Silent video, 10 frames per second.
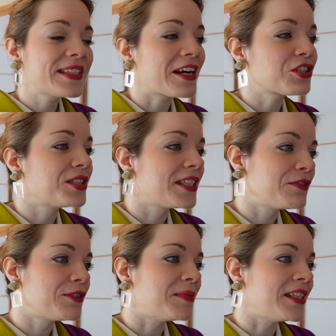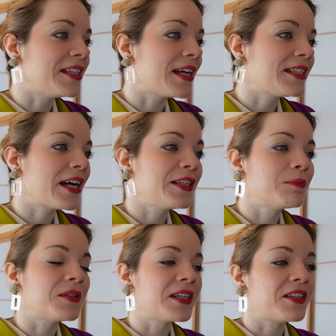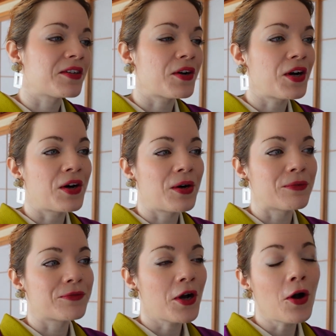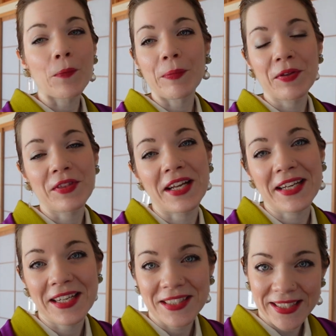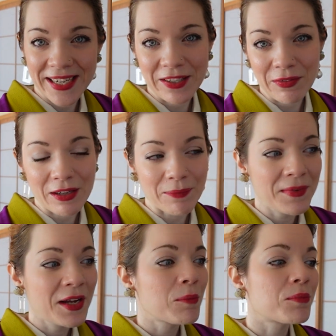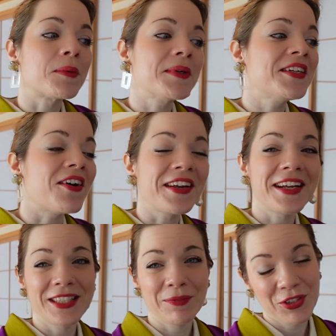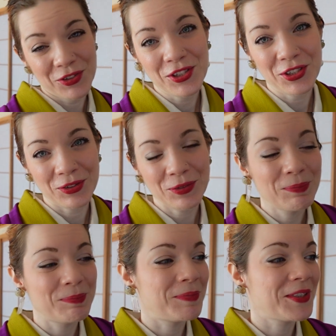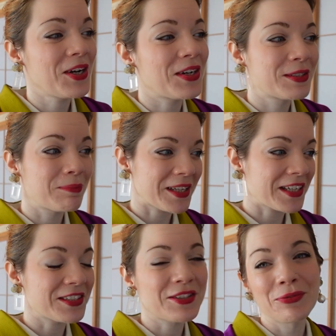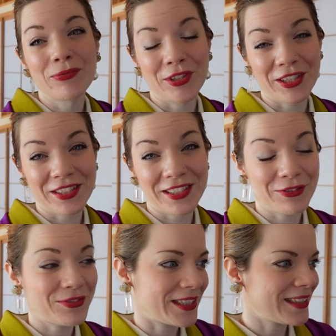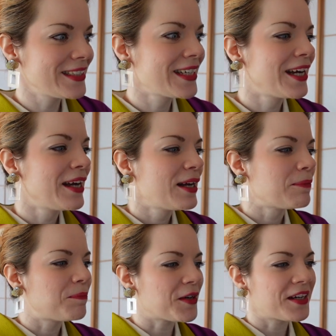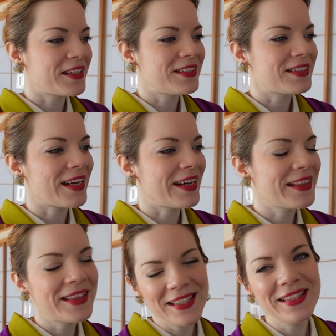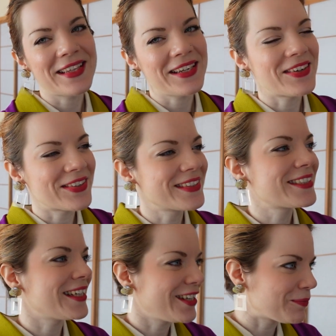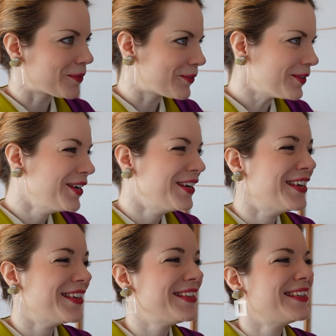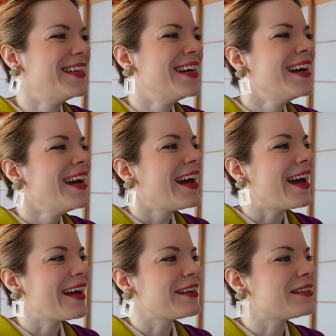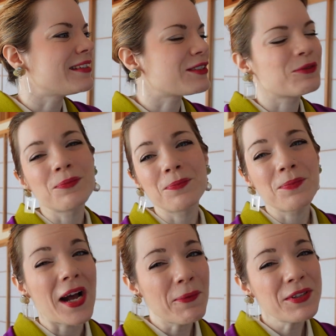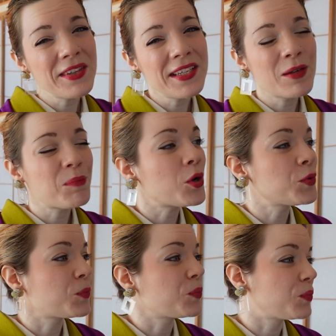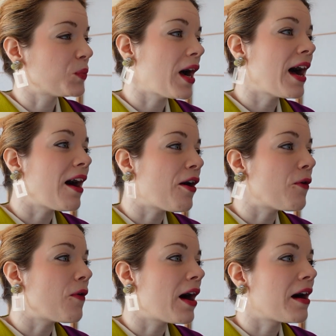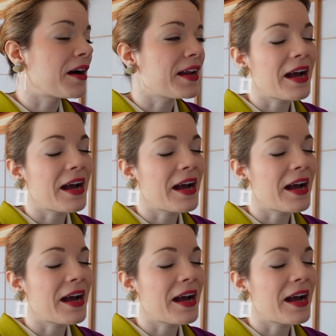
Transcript: actually gives me a tiny bit of hope that I can skate in them. Probably not as I'm used to, because the blades are really different. But I think they are skatable. And I was thinking about how I